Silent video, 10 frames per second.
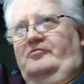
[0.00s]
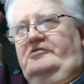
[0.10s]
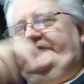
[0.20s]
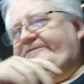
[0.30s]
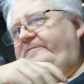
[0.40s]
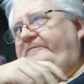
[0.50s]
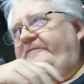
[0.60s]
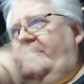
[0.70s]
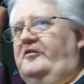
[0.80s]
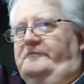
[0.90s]
Wars
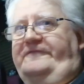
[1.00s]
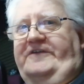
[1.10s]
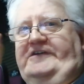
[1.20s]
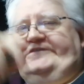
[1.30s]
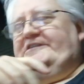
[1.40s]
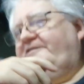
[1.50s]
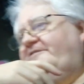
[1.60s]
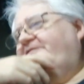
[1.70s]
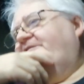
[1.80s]
home theatre.